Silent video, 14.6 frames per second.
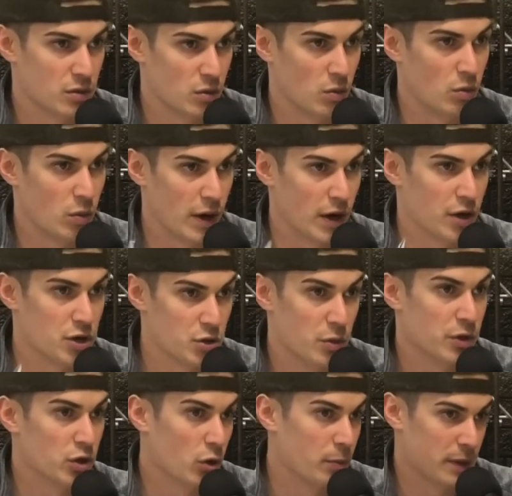where you
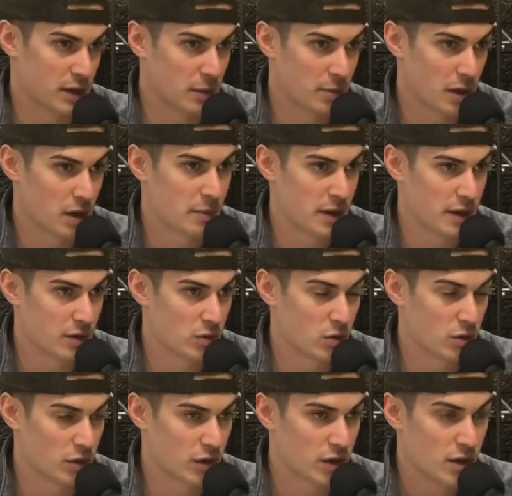would go pick the puck up out of the
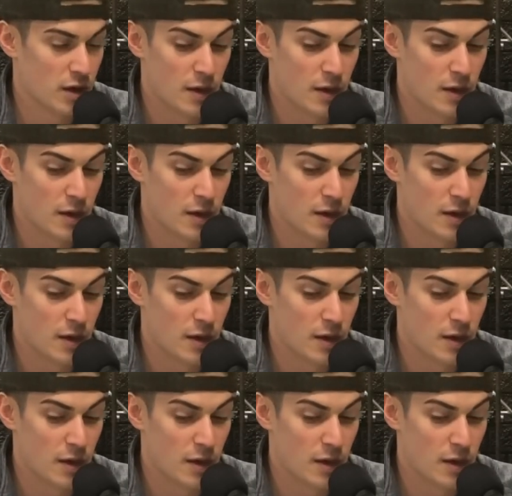corner.